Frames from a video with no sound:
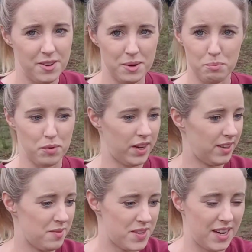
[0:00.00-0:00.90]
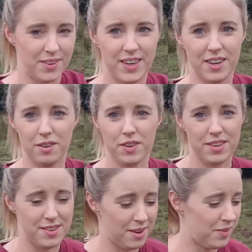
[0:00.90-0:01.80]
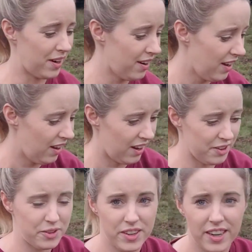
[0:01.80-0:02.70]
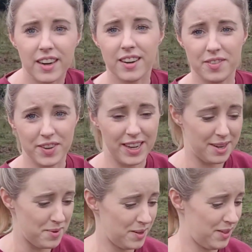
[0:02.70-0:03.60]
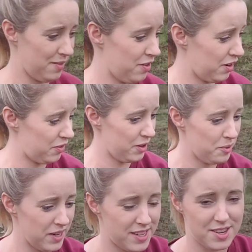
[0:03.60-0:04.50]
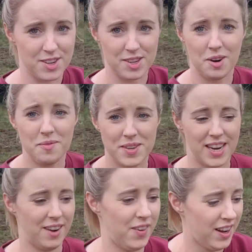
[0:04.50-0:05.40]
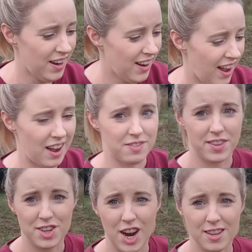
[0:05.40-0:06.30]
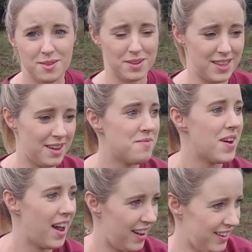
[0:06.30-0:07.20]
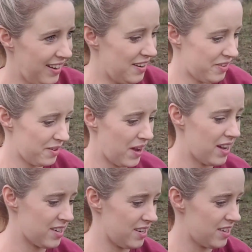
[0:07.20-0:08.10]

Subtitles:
You can bring them down here for the summer and you can nearly forget about them for a few weeks. Just come down, have the chats with them and leave them at it.